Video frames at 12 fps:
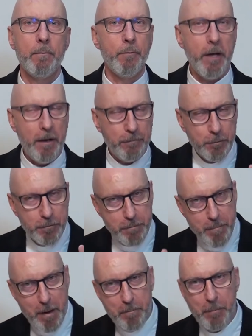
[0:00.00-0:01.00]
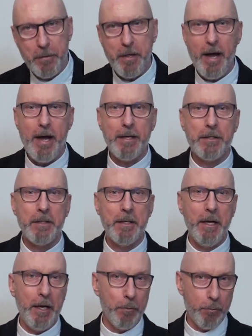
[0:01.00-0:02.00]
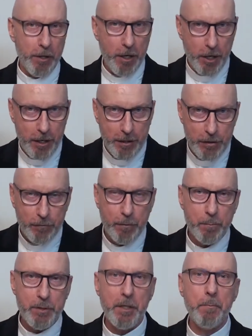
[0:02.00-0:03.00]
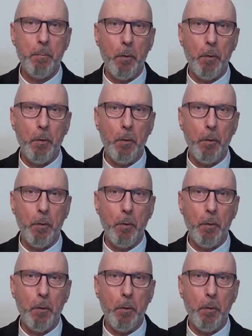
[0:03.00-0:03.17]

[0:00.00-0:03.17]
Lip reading: We have to remember that, and we learned this from St.